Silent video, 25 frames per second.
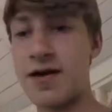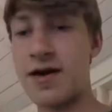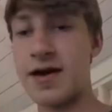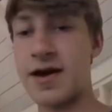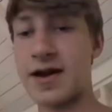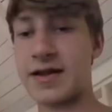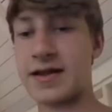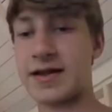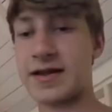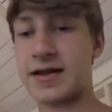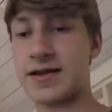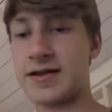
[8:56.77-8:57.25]

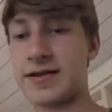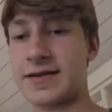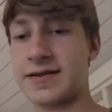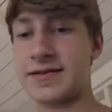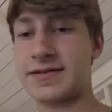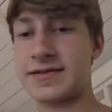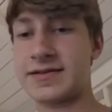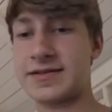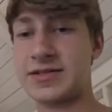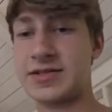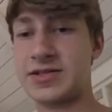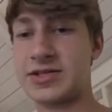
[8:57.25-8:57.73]
Alright,
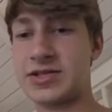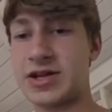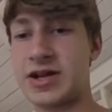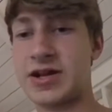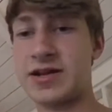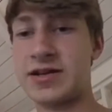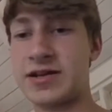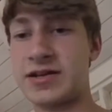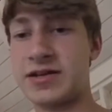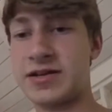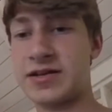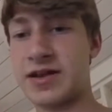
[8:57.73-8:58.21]
guys.
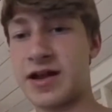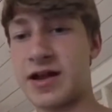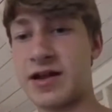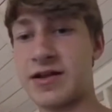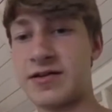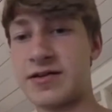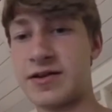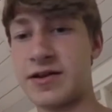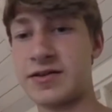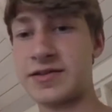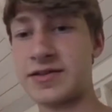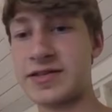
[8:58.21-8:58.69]
Shining.
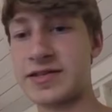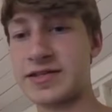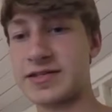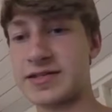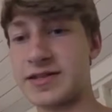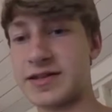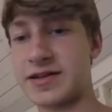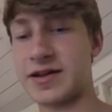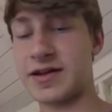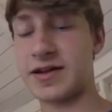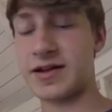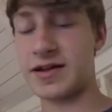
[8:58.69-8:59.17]
I, I think
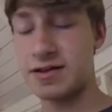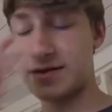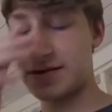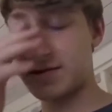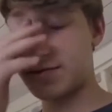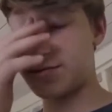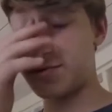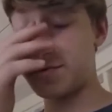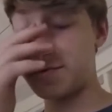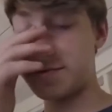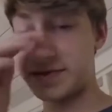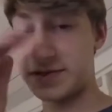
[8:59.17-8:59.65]
it's. Uh,
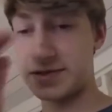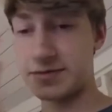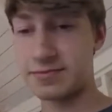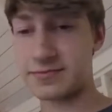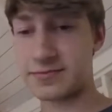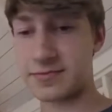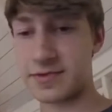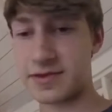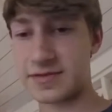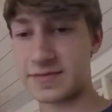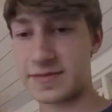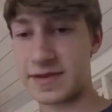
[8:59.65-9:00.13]
whoopsie.
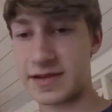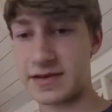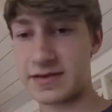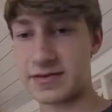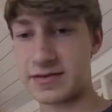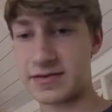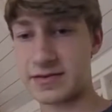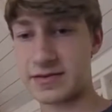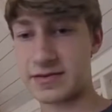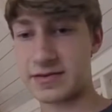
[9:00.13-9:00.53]
That was bad.